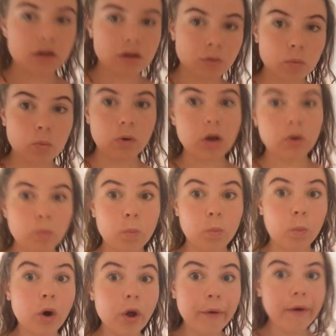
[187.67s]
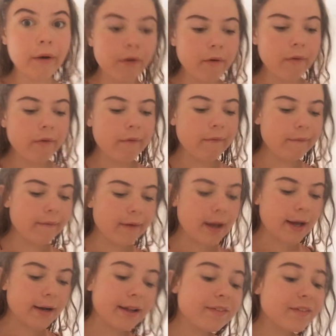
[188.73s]
I don't want one.
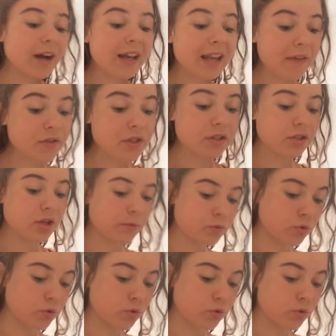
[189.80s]
And I, even, I left her the top